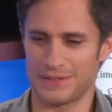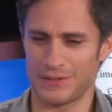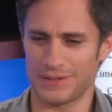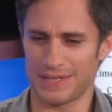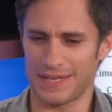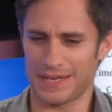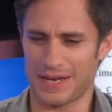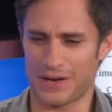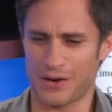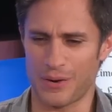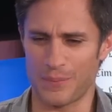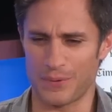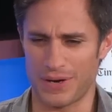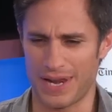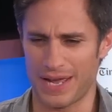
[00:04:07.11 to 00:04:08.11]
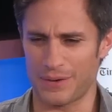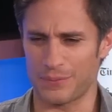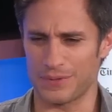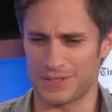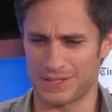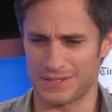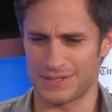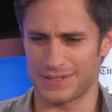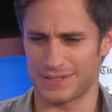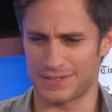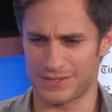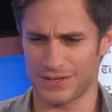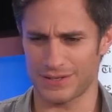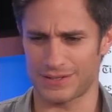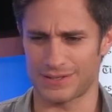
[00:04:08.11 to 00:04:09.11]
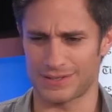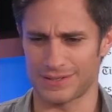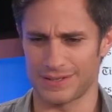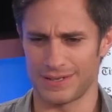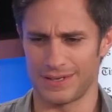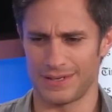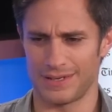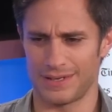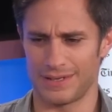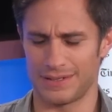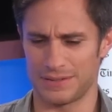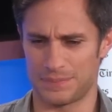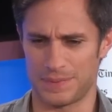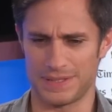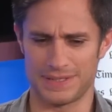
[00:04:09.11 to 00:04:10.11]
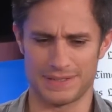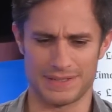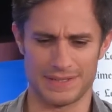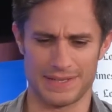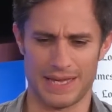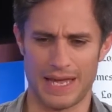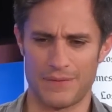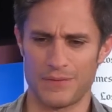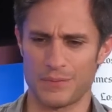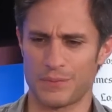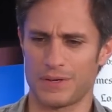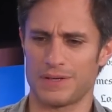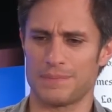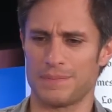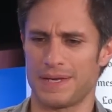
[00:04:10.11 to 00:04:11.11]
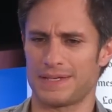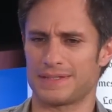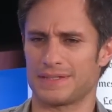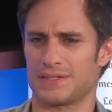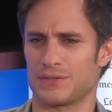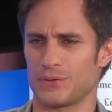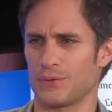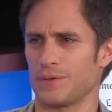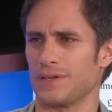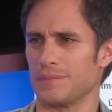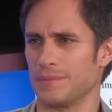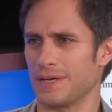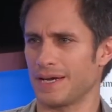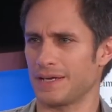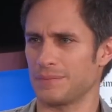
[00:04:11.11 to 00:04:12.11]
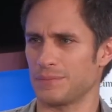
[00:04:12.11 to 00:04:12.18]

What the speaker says: not like a common language as such. It is basically everybody makes a story behind